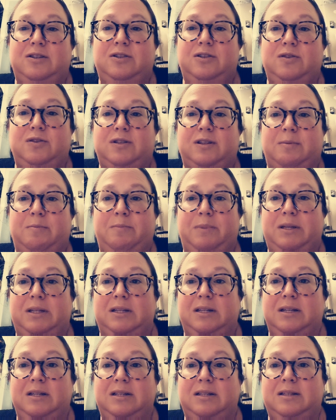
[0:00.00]
do some
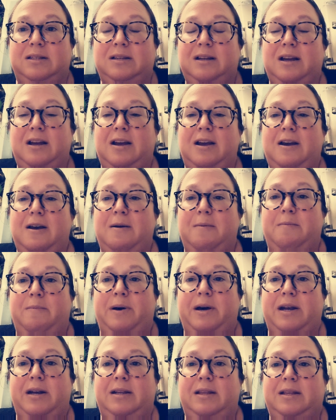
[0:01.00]
business.
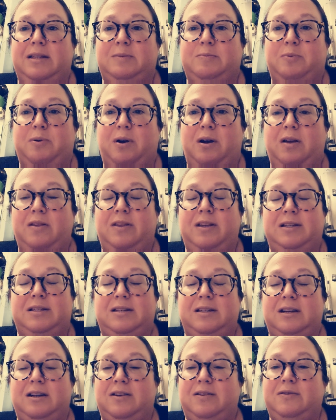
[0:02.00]
But this
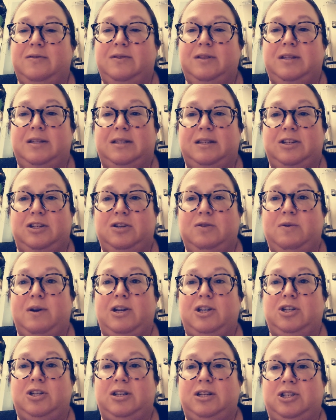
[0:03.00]

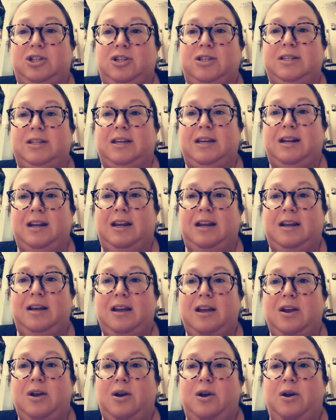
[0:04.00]
situation is just
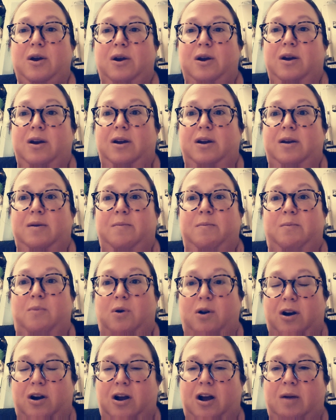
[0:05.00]
getting
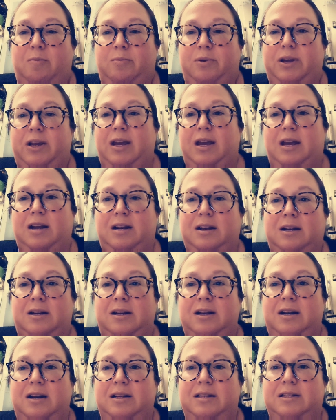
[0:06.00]
more
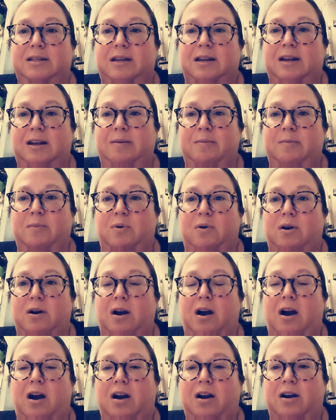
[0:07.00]
complicated, and it's getting more